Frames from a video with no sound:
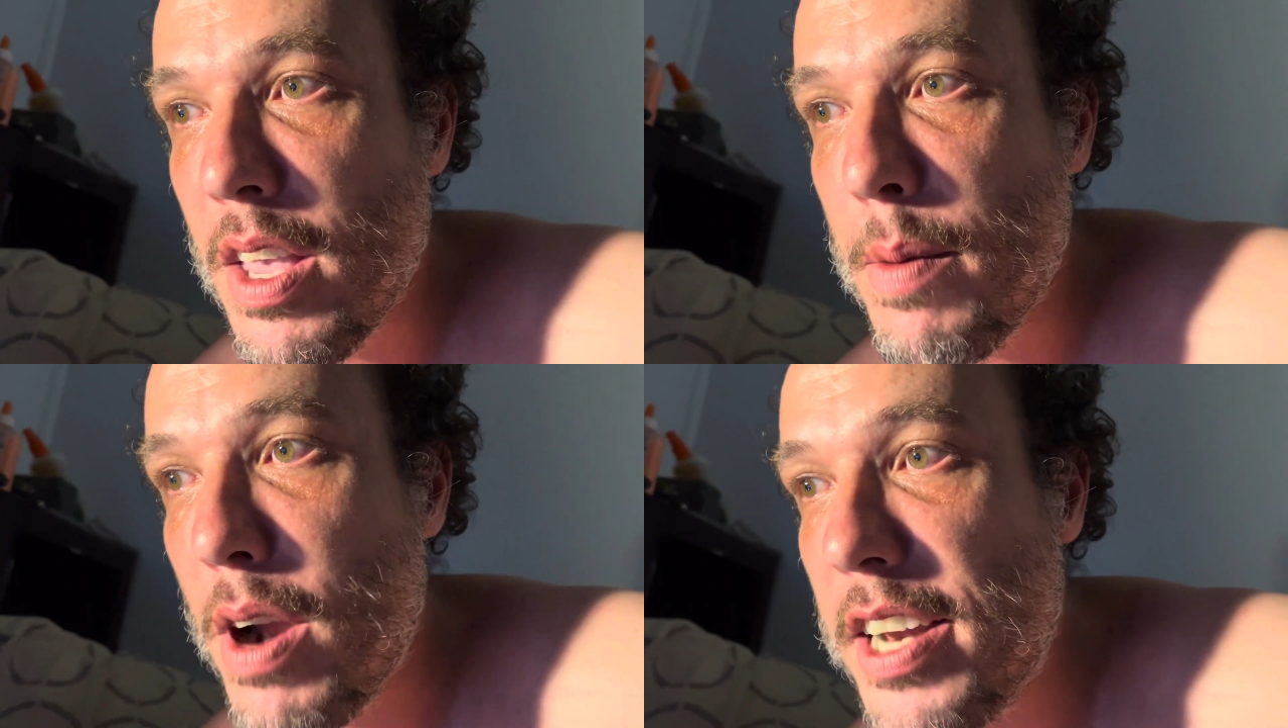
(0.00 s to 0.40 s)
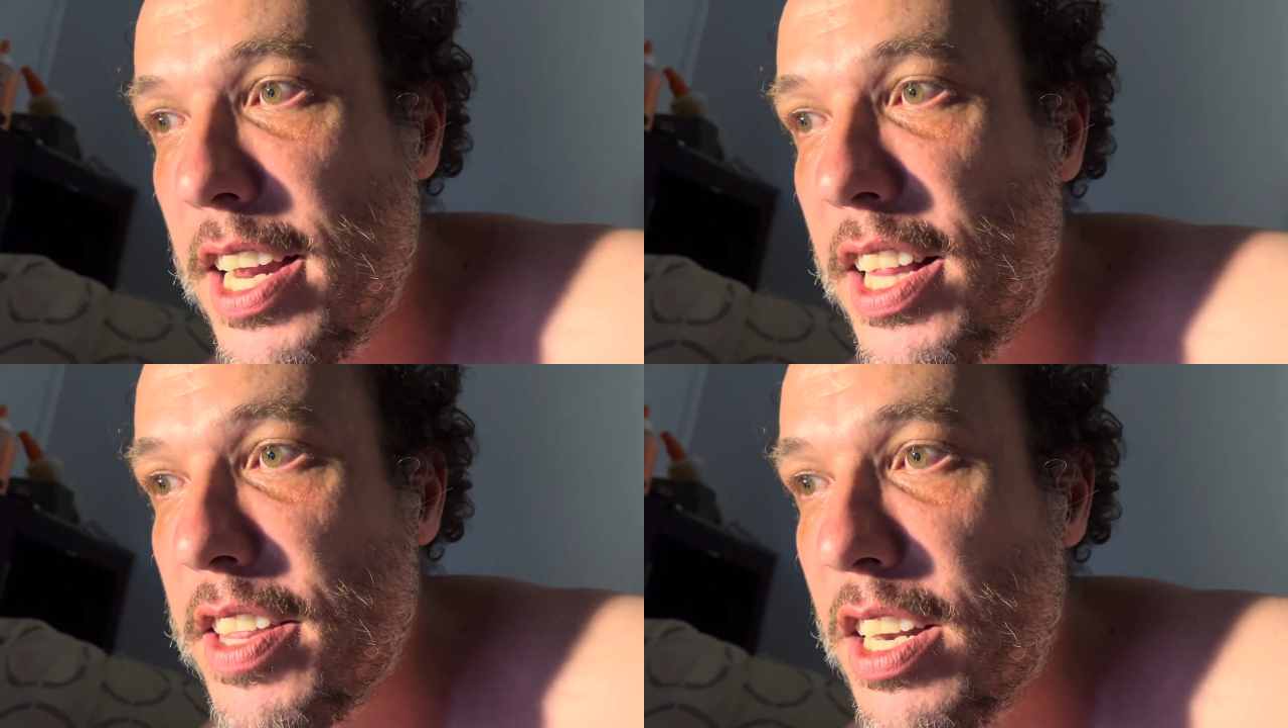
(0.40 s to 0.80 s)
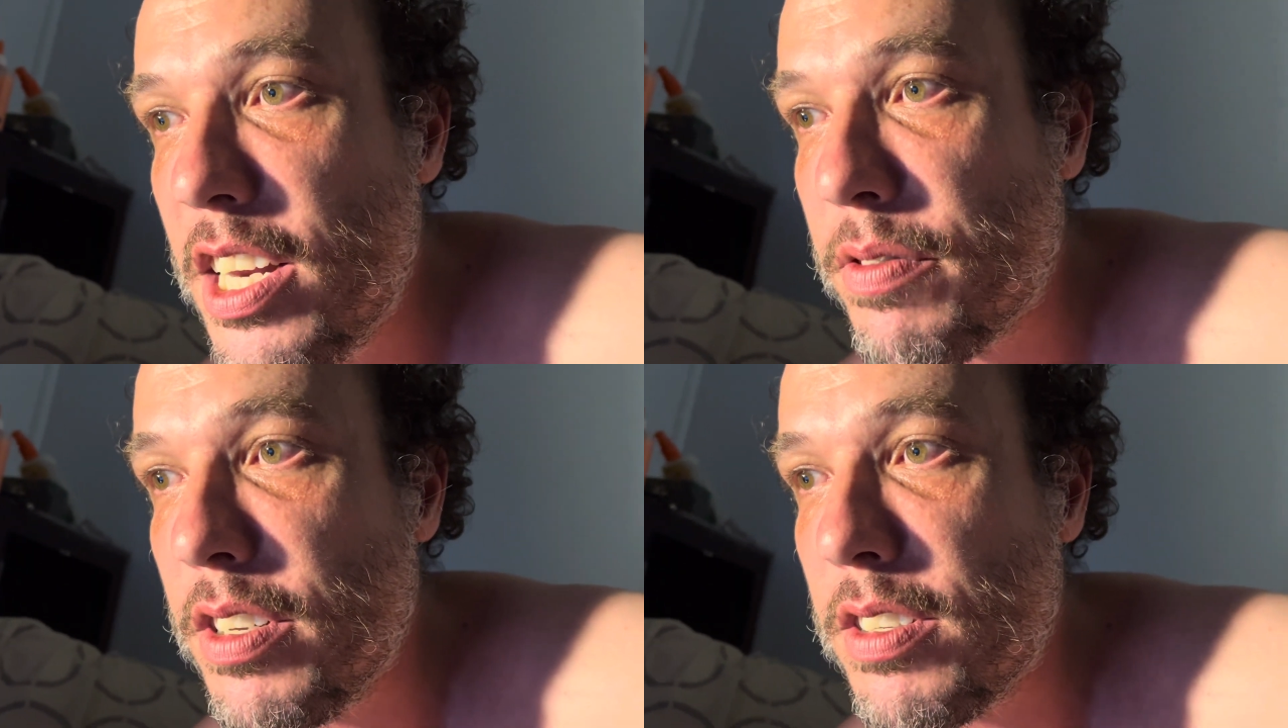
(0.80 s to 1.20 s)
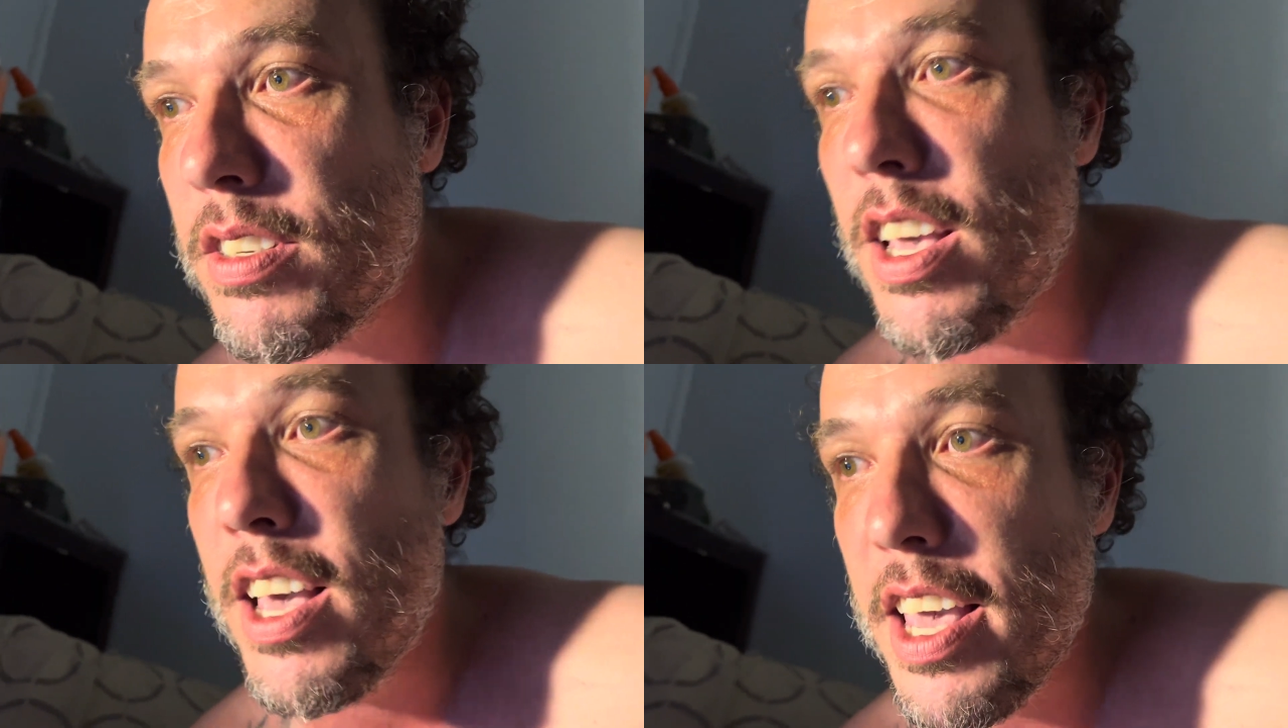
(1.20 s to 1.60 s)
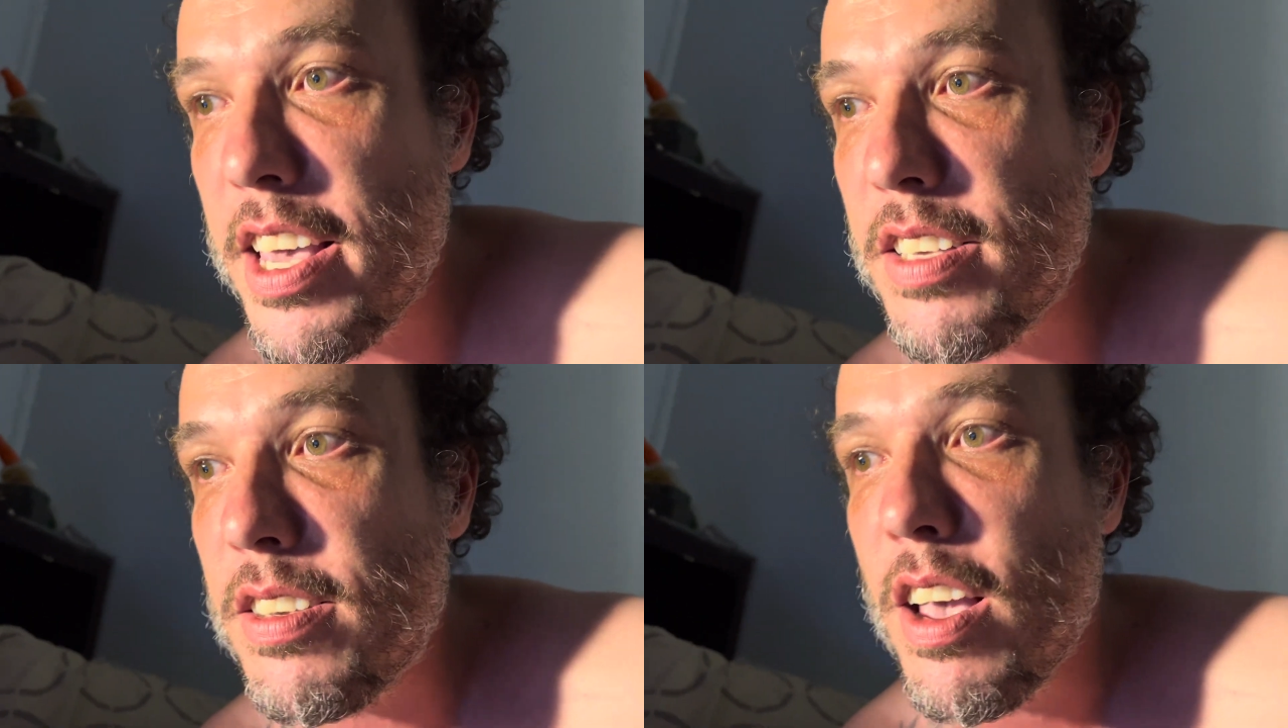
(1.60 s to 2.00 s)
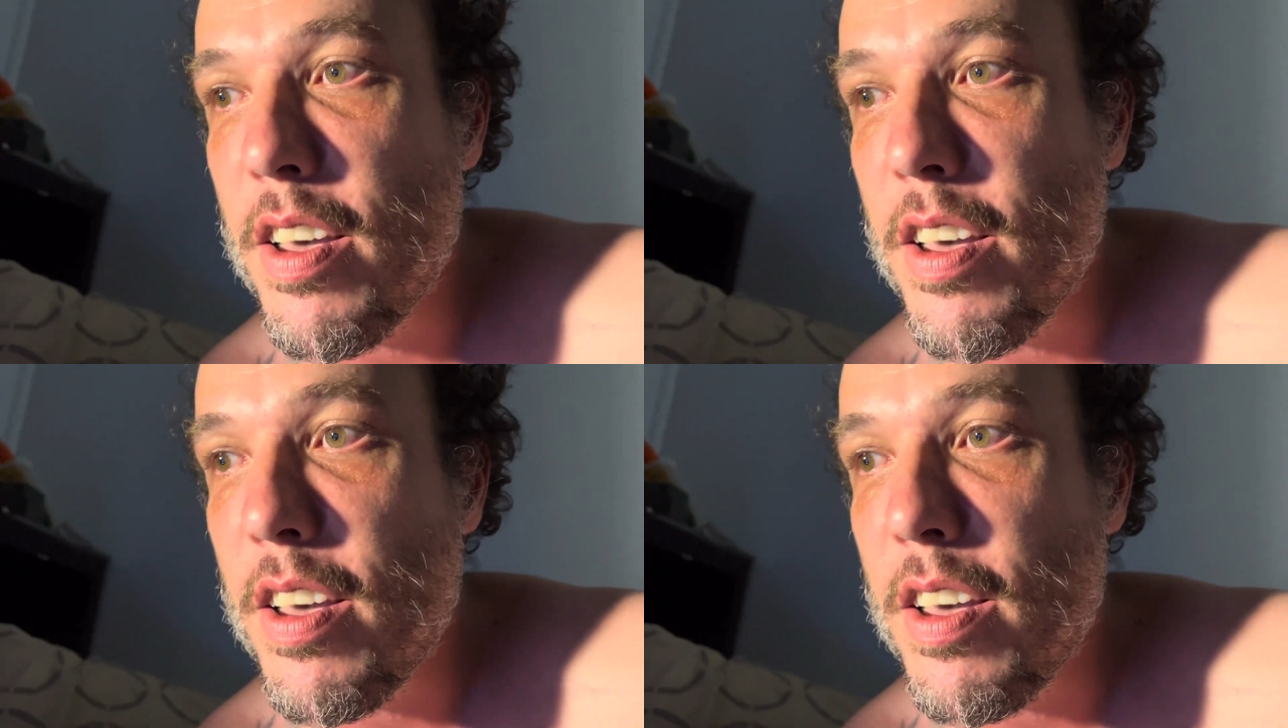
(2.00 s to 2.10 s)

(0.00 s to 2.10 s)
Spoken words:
But ideally, the difference is